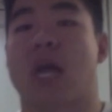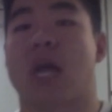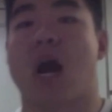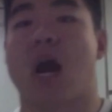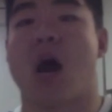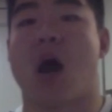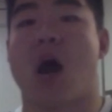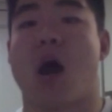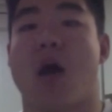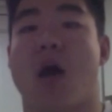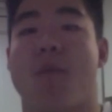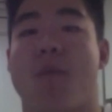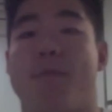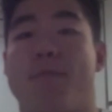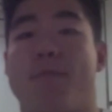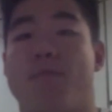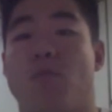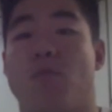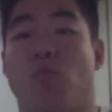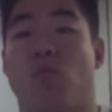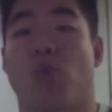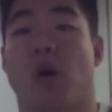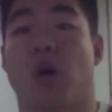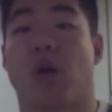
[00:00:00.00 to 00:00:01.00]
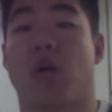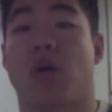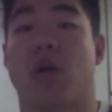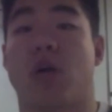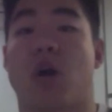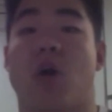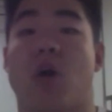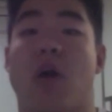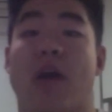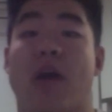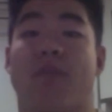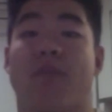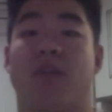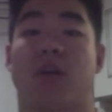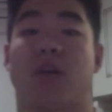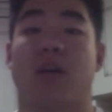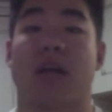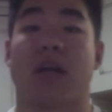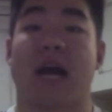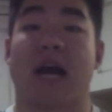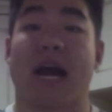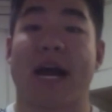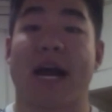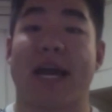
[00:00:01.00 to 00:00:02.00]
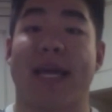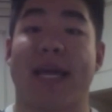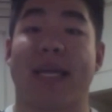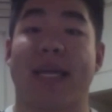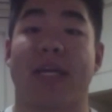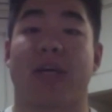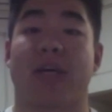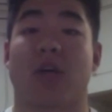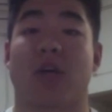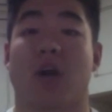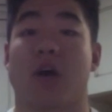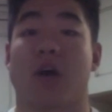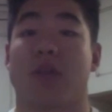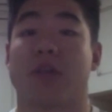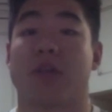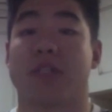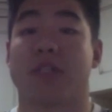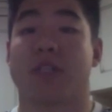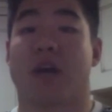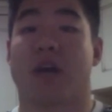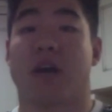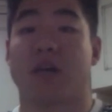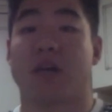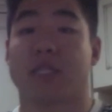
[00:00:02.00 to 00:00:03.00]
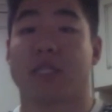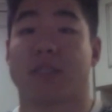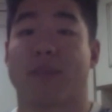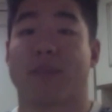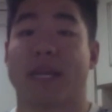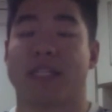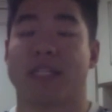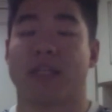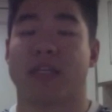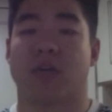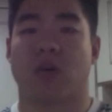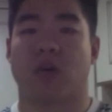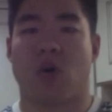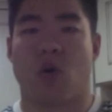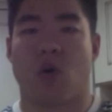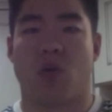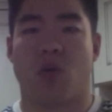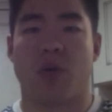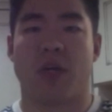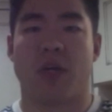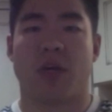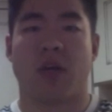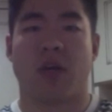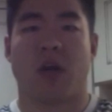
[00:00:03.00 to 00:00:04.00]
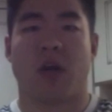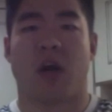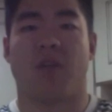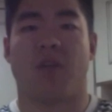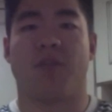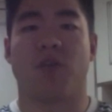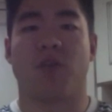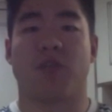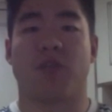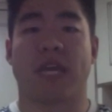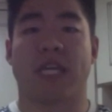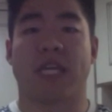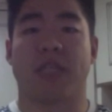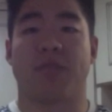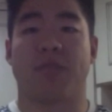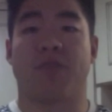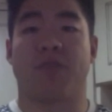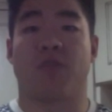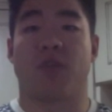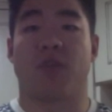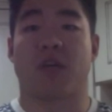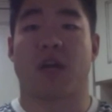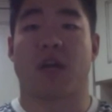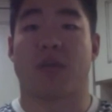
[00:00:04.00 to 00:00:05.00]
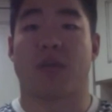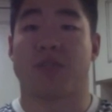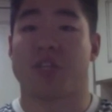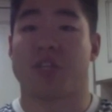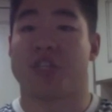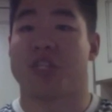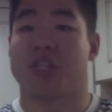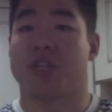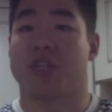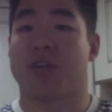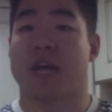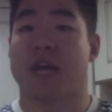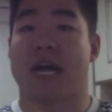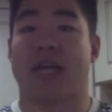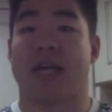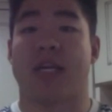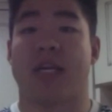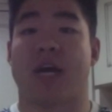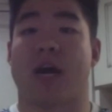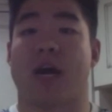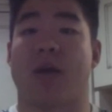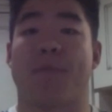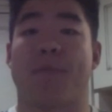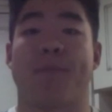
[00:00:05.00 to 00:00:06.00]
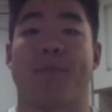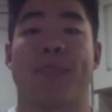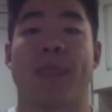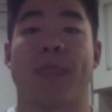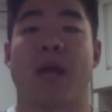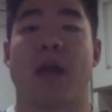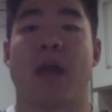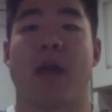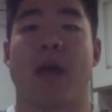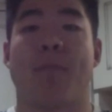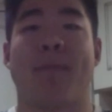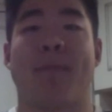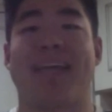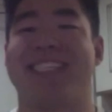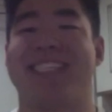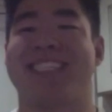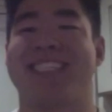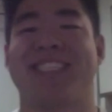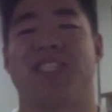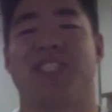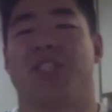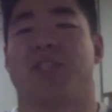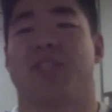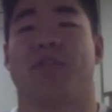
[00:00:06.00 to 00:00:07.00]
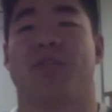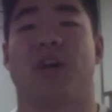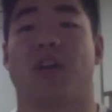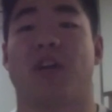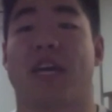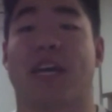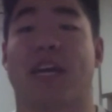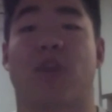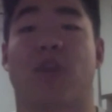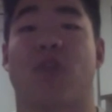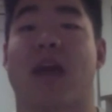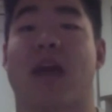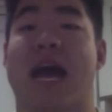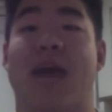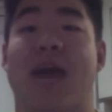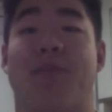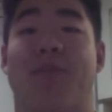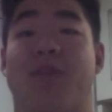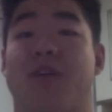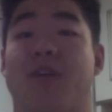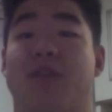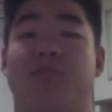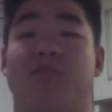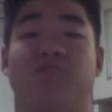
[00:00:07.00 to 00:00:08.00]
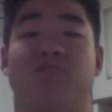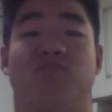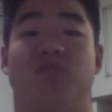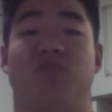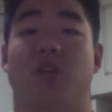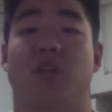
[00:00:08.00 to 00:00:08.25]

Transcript: However, I caught this unexpected cold a few days before the competition, and basically just felt like crap the